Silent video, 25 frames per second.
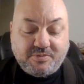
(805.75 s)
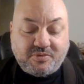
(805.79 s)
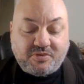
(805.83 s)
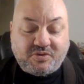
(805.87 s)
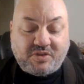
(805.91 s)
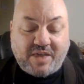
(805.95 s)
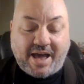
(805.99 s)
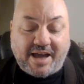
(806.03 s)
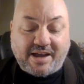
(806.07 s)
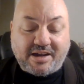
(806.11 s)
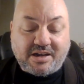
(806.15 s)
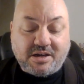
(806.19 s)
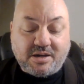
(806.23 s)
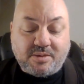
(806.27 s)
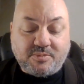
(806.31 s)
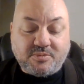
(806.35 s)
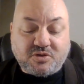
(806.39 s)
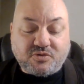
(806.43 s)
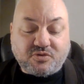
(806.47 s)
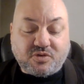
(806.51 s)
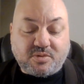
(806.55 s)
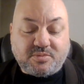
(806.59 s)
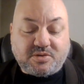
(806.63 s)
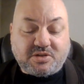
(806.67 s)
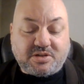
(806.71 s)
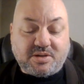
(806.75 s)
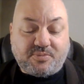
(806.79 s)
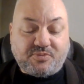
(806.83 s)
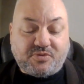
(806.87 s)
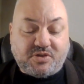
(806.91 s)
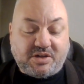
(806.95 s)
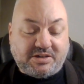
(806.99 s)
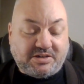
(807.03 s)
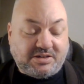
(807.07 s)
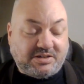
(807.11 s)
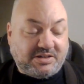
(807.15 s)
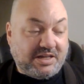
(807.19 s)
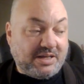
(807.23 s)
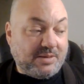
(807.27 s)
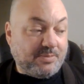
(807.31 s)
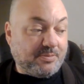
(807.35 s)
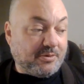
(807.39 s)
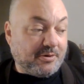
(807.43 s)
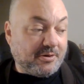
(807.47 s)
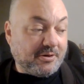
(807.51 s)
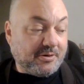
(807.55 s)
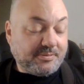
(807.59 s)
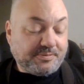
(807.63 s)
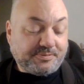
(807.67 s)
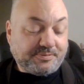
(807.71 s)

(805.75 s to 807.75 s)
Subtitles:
That comes from something deeper.